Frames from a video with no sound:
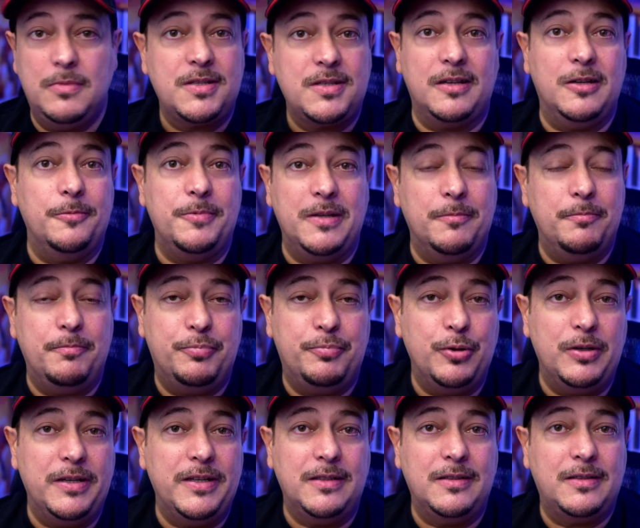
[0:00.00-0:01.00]
It's going to be a
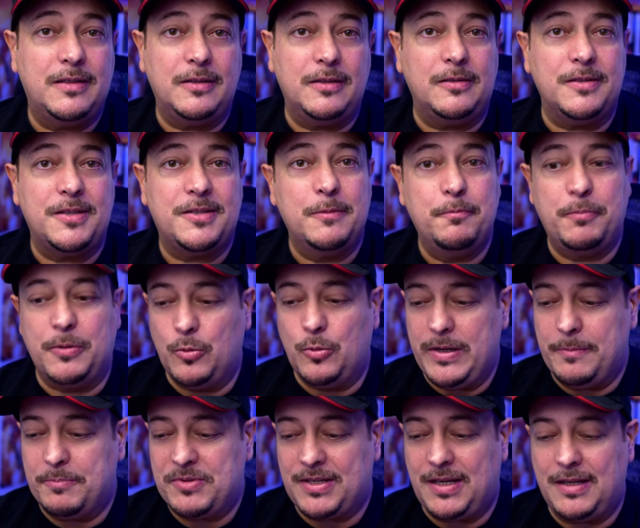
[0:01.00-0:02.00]
brilliant little simple
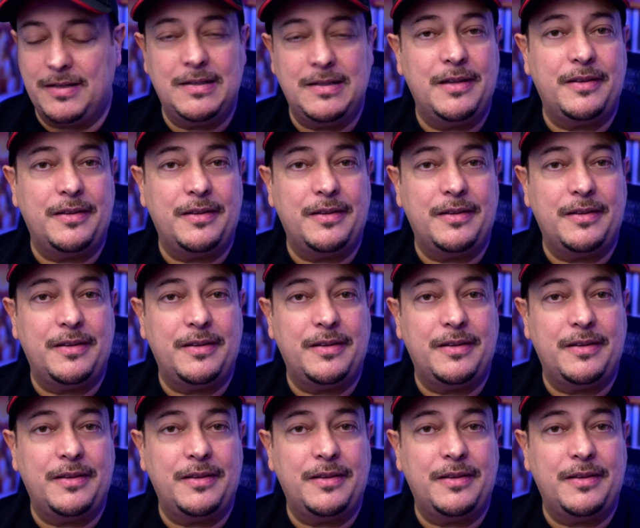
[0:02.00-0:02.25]
website,